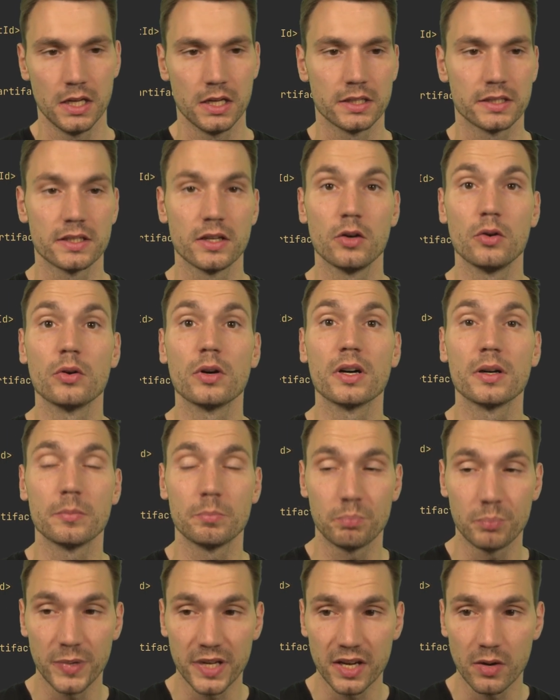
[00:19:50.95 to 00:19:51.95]
So
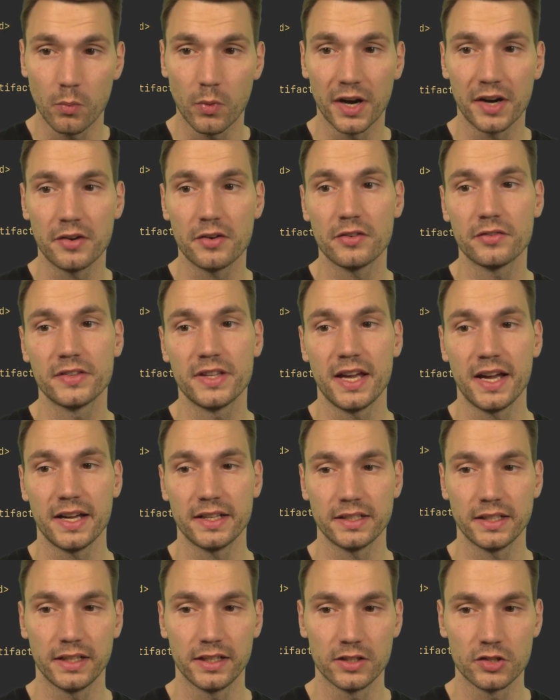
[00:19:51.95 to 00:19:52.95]
be aware of
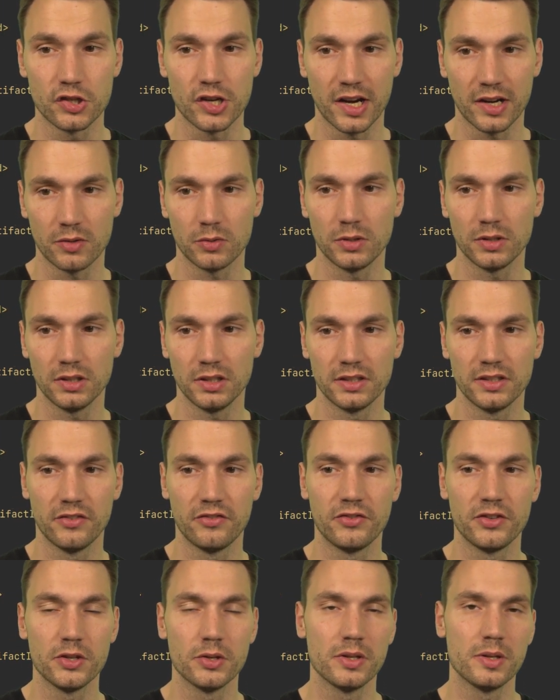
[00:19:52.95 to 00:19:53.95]
that, and in general, the
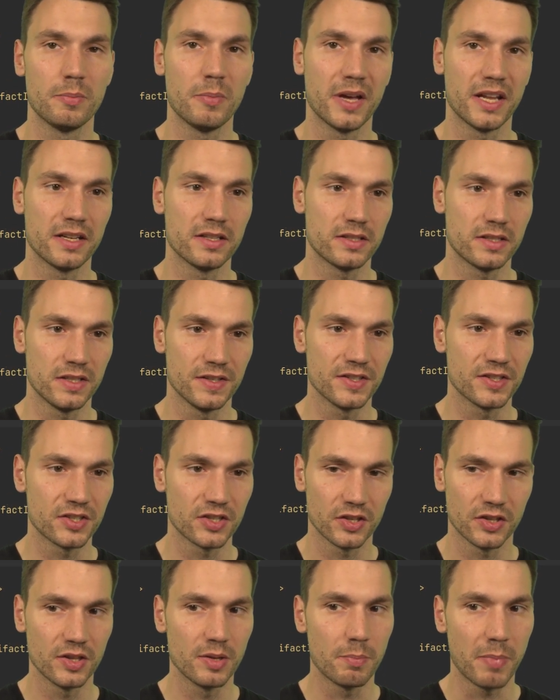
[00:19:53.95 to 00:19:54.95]
fewer
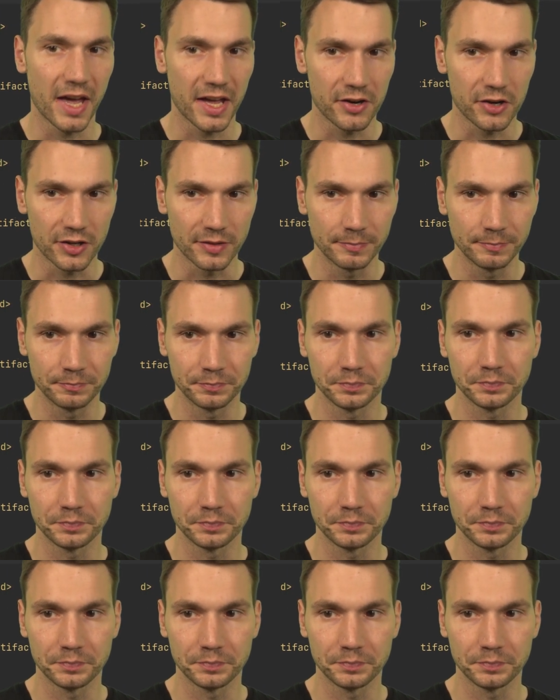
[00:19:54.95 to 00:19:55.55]
dependencies, the better.